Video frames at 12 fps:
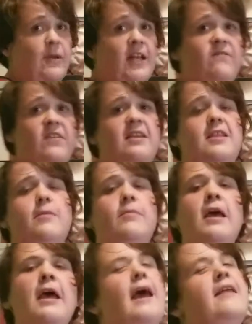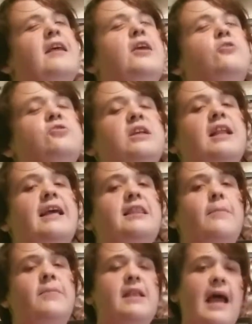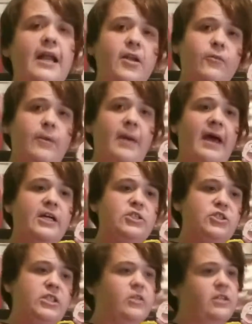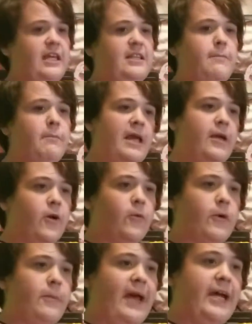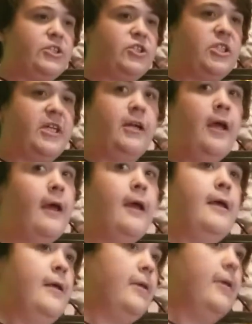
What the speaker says: I feed them. They usually like the banana rapashi or like the mango rapashi. You